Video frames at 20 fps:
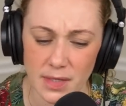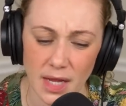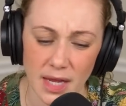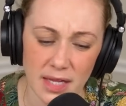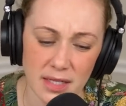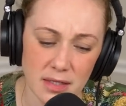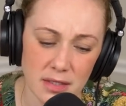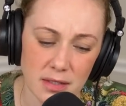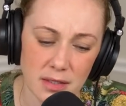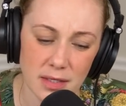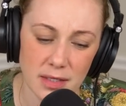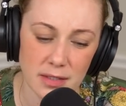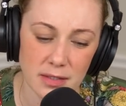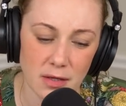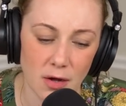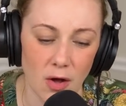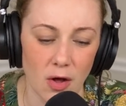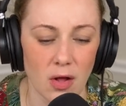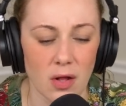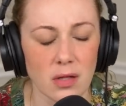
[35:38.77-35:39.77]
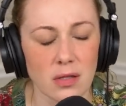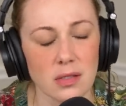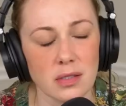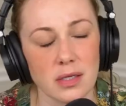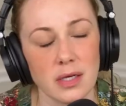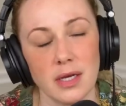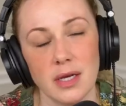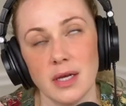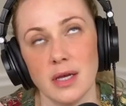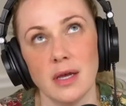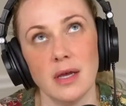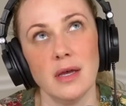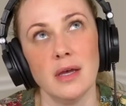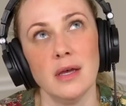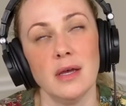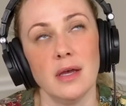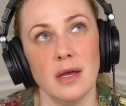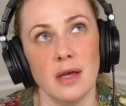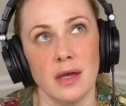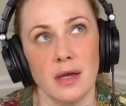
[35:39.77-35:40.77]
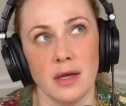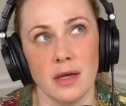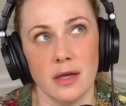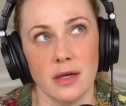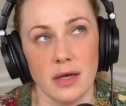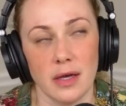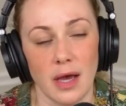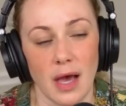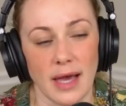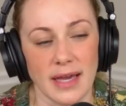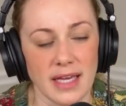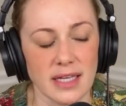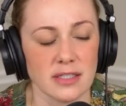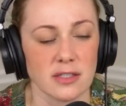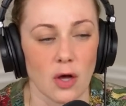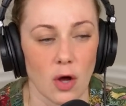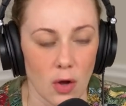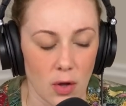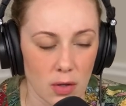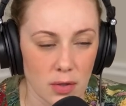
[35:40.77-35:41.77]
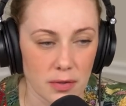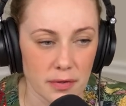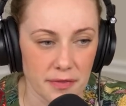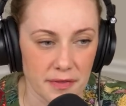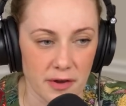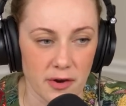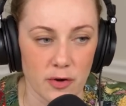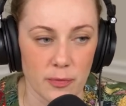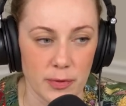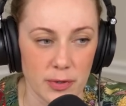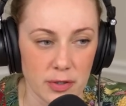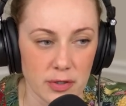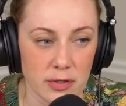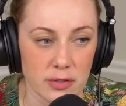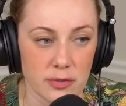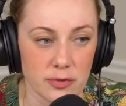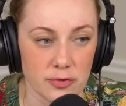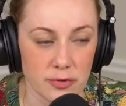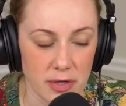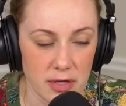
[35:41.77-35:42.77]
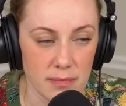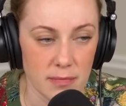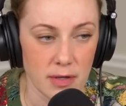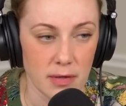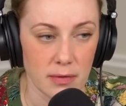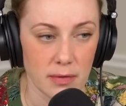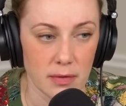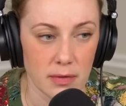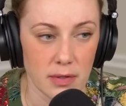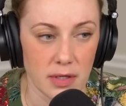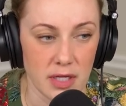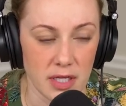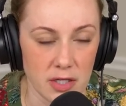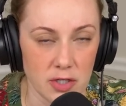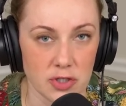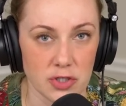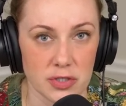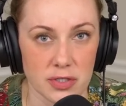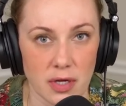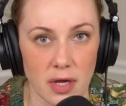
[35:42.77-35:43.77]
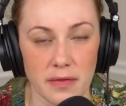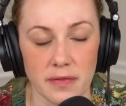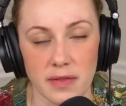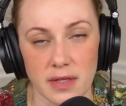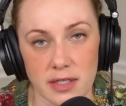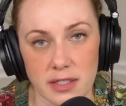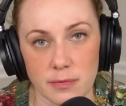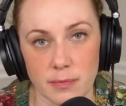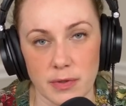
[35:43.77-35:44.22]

And I guess all therapeutic treatment hinges on this,